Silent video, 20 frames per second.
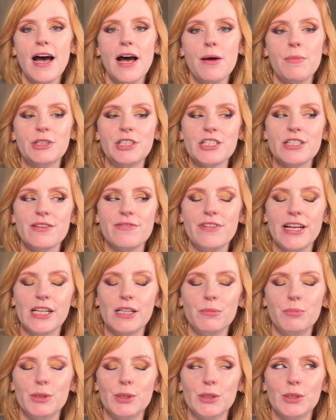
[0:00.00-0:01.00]
which is
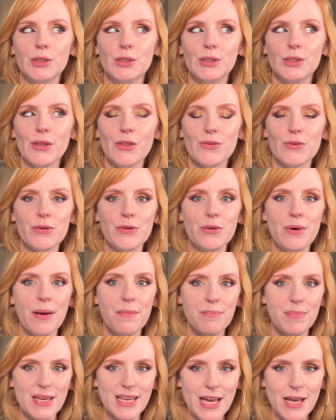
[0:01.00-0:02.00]
available through
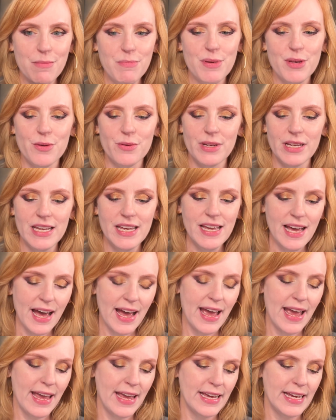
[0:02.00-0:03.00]
BK Beauty.
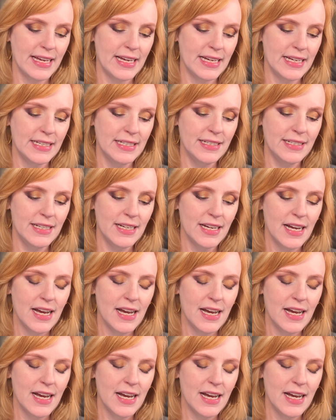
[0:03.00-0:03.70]
And